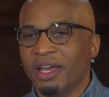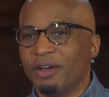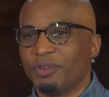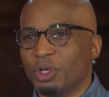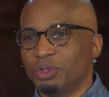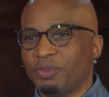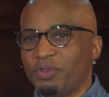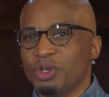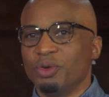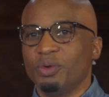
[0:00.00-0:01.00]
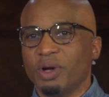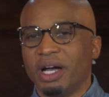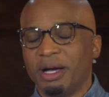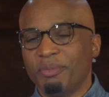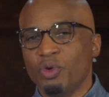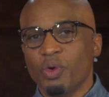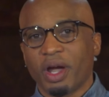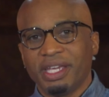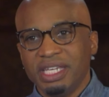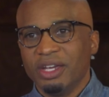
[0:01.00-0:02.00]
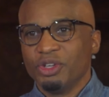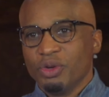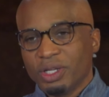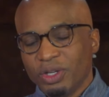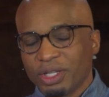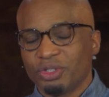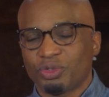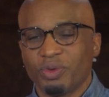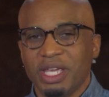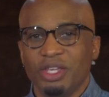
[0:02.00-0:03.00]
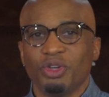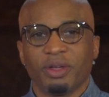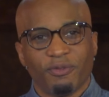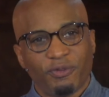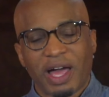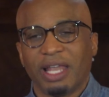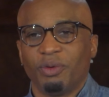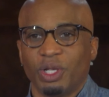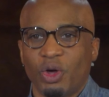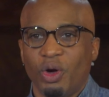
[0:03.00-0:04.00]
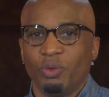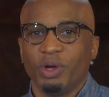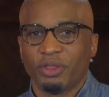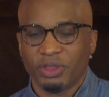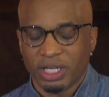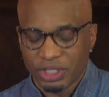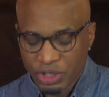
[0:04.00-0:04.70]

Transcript: For those of you who are here, you can look at the screen. You can follow along with us.